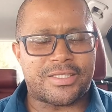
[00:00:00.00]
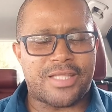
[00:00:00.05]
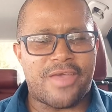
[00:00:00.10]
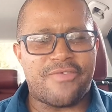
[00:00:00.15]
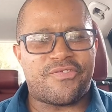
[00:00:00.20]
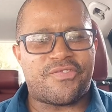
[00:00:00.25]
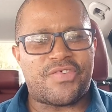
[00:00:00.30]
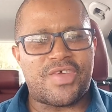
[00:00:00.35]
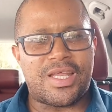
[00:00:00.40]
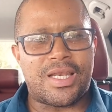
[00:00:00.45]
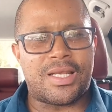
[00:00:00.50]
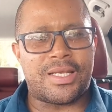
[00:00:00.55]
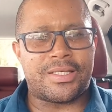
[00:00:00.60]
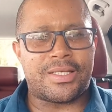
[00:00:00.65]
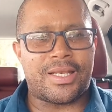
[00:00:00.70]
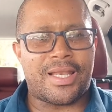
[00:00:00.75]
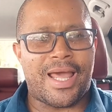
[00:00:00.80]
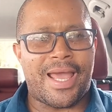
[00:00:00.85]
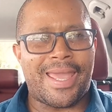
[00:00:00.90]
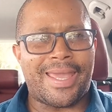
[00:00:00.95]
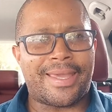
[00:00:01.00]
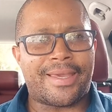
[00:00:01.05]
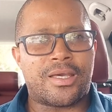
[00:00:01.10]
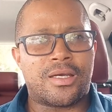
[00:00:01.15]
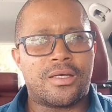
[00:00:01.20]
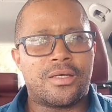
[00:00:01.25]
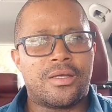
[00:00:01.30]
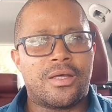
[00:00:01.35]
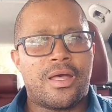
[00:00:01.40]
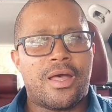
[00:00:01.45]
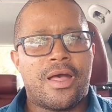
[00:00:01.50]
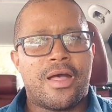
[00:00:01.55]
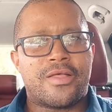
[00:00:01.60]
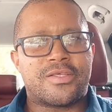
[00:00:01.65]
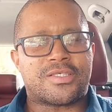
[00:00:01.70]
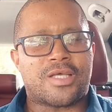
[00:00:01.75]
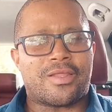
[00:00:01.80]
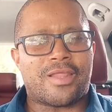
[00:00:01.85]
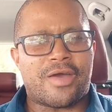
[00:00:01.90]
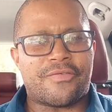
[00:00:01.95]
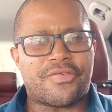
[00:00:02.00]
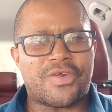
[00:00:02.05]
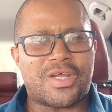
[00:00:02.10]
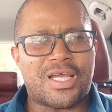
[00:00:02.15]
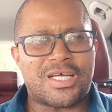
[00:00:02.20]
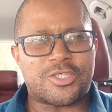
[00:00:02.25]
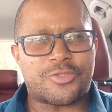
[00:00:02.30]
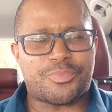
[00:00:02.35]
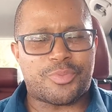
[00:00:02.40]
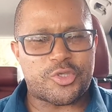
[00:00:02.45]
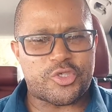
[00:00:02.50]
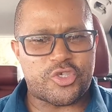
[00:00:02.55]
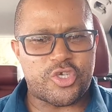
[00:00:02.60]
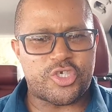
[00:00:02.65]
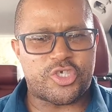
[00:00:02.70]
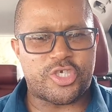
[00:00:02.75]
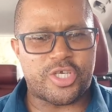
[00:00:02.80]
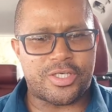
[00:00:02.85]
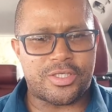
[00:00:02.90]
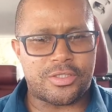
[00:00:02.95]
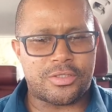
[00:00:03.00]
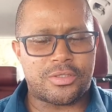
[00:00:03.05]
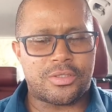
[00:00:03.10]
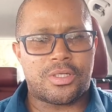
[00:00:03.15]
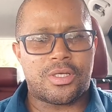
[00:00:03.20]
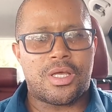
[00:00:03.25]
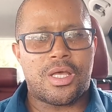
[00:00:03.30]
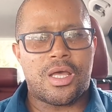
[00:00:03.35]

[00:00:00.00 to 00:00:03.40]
they feel like South Africa's position